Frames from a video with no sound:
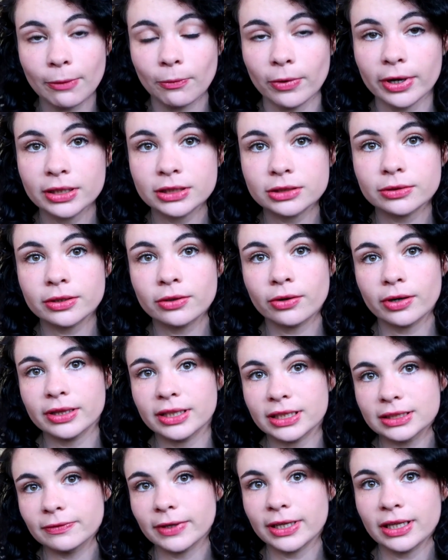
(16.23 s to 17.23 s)
wanted to record
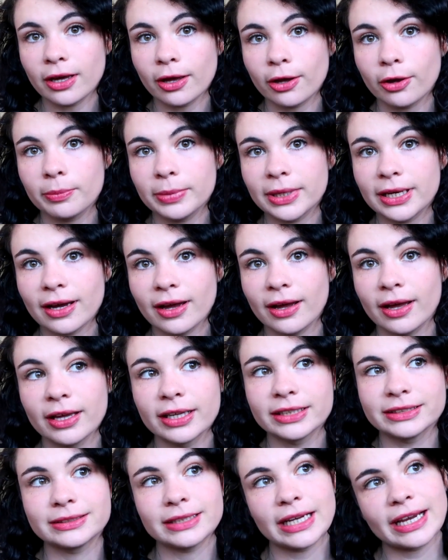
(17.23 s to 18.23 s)
this video
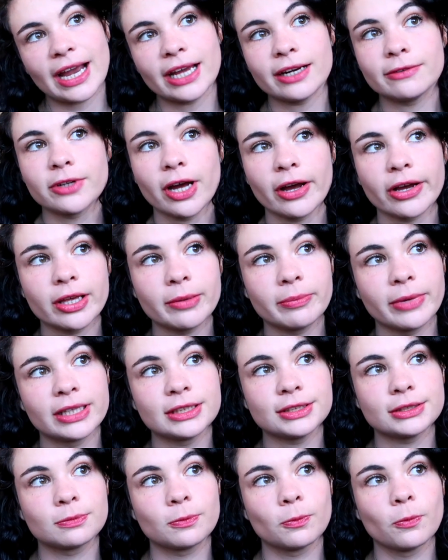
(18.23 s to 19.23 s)
because it kind of
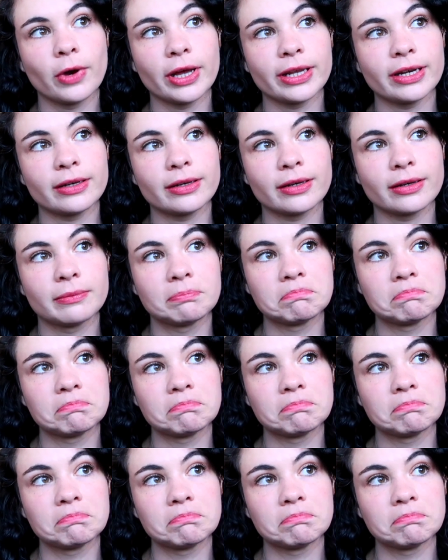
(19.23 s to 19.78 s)
documents what